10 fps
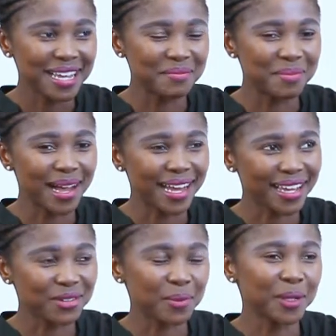by
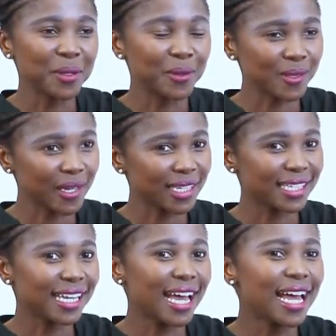Robert
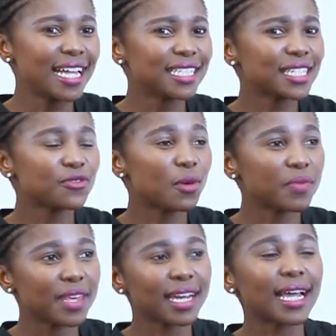Kiyosaki, and from
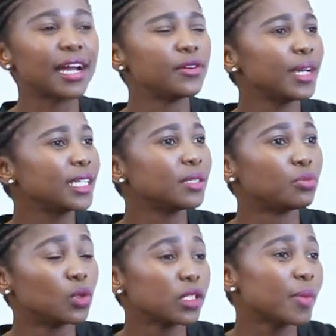then I read
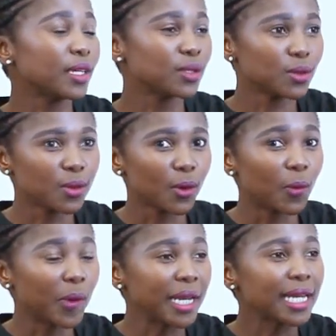books by Susie
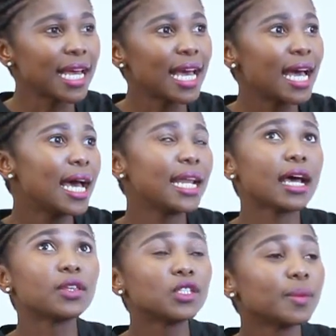Ullman, and I
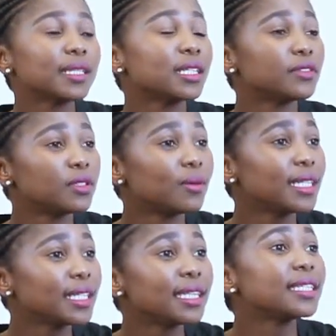thought to myself, you know what,
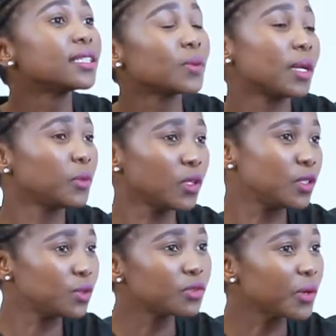this is what I'm going to
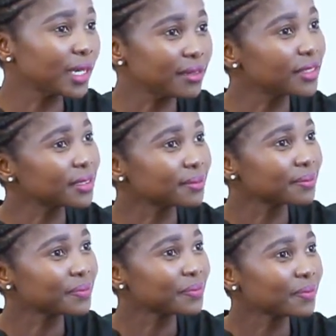do for a living.
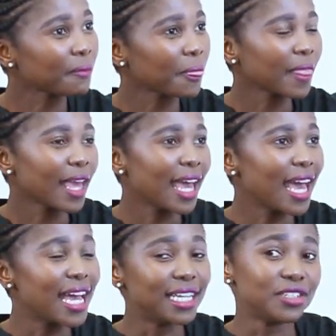
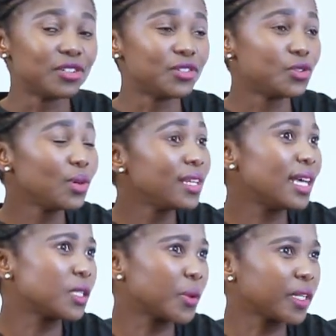And truly that's where it